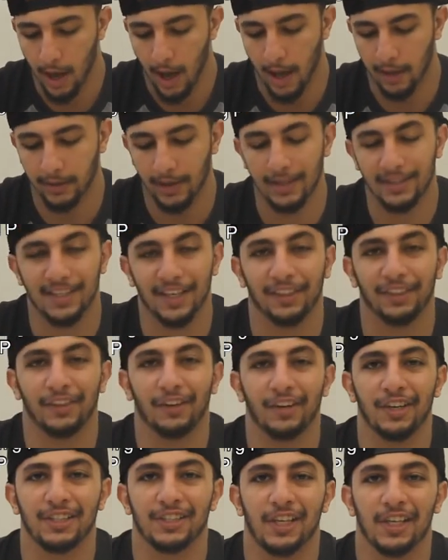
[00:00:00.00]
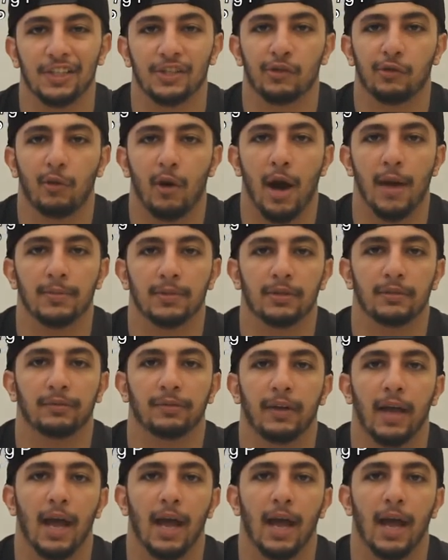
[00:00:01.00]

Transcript: and that's 36 grams of